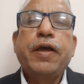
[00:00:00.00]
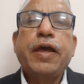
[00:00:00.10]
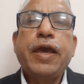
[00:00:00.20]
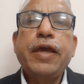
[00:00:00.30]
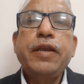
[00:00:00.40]

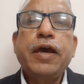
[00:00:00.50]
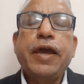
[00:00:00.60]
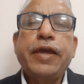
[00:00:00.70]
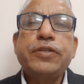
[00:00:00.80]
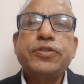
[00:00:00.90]
An
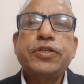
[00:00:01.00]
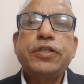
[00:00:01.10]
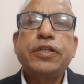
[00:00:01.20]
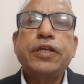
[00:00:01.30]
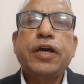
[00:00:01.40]

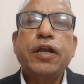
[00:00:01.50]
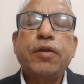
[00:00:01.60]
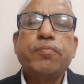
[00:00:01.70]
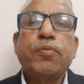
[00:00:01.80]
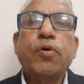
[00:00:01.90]

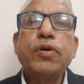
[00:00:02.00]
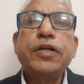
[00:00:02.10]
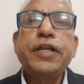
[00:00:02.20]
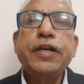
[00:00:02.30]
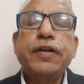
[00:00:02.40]
engineer
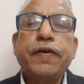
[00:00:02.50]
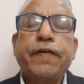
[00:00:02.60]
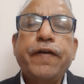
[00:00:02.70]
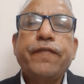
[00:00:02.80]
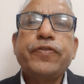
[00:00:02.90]
molded
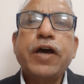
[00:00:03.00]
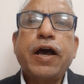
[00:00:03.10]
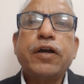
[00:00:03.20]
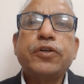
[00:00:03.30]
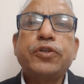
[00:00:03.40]

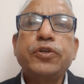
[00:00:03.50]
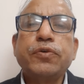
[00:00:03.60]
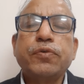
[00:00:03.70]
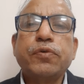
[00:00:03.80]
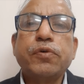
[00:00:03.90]
the
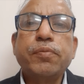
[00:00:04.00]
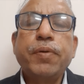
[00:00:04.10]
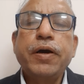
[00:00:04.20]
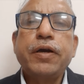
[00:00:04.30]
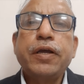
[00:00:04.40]

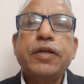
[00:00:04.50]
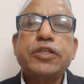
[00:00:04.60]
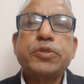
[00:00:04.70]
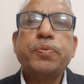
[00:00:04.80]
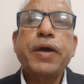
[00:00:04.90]
cube
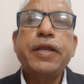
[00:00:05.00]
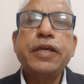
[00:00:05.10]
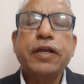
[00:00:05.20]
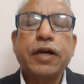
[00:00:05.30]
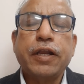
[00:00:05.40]

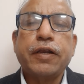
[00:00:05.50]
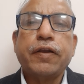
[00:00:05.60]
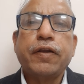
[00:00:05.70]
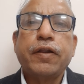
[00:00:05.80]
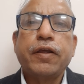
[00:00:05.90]
spherical.